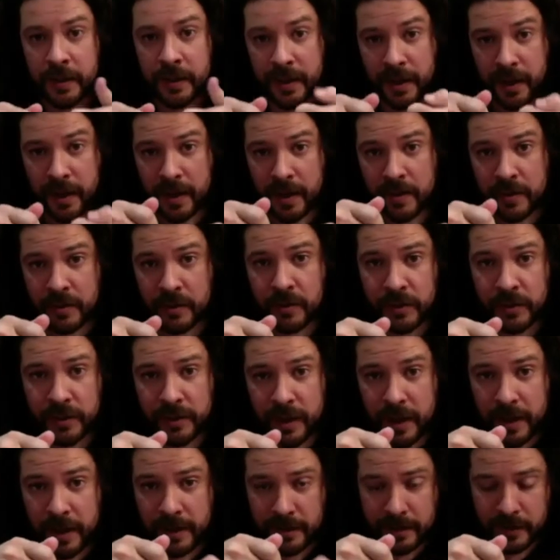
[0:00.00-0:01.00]
and you
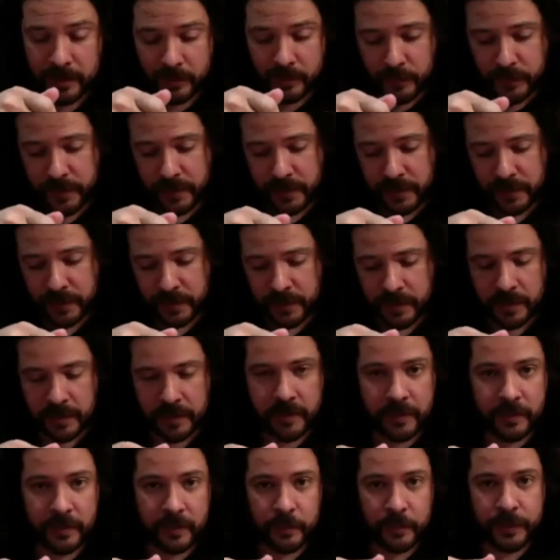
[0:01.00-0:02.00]
light it with
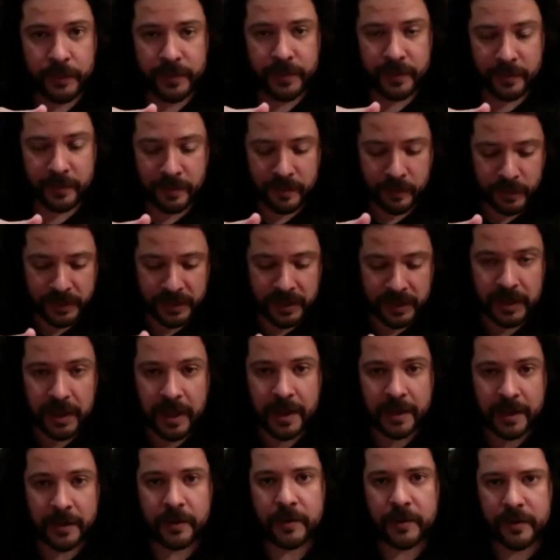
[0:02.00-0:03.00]
uh, with an, with a
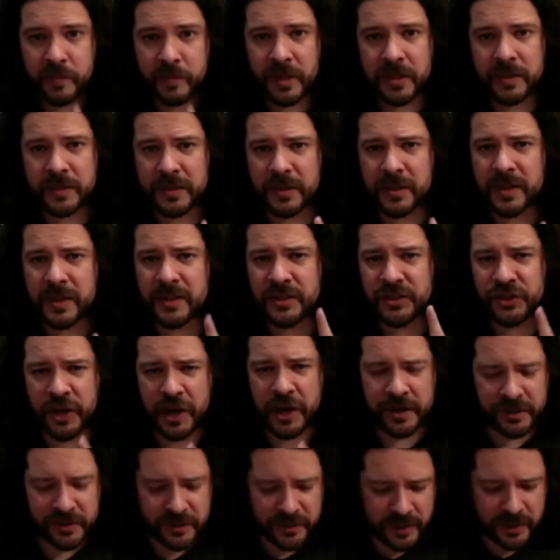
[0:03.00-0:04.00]
lighter, it's gonna
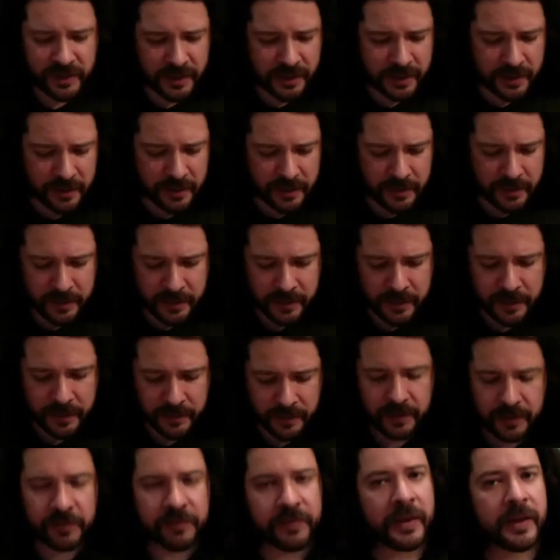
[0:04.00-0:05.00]
change the
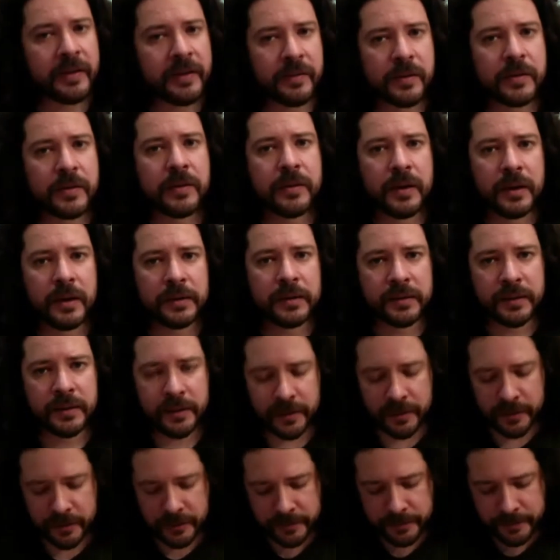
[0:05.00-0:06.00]
the flavor. I'll tell
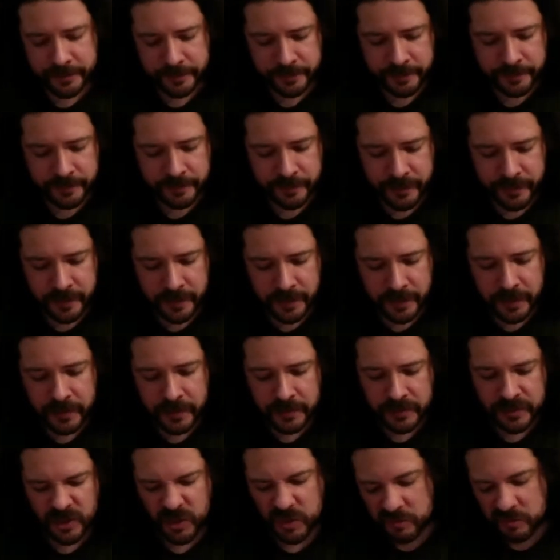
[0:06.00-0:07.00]
you.
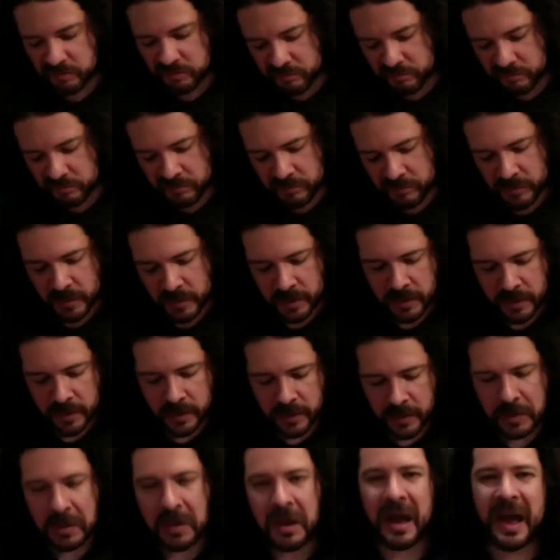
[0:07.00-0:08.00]
So
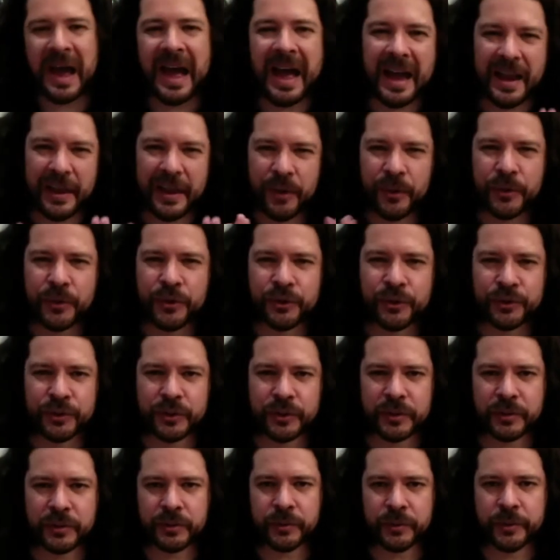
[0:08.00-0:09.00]
I don't
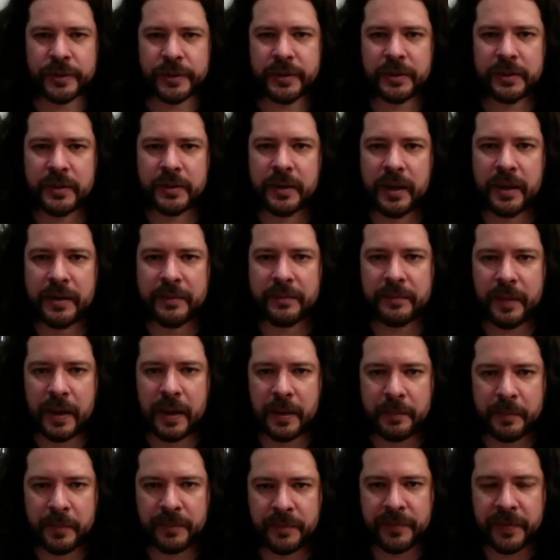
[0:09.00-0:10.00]
usually do it. I, I
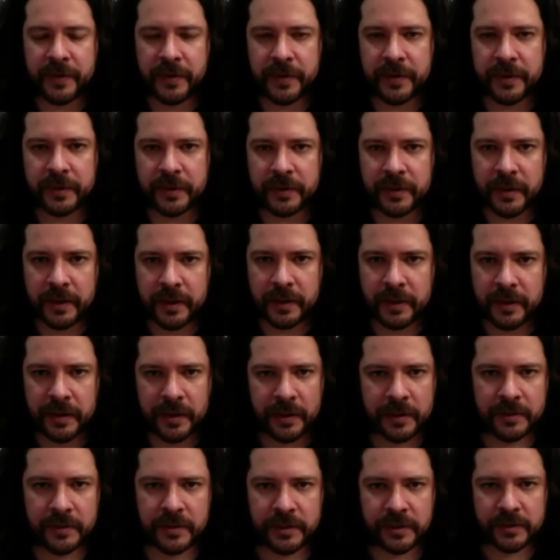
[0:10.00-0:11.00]
prefer it like
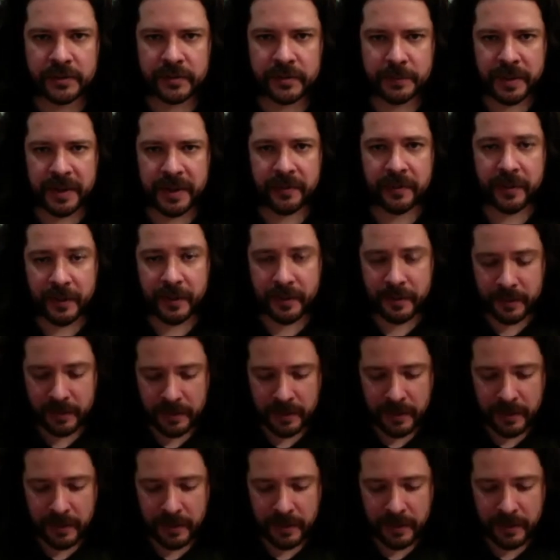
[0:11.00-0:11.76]
just bend it,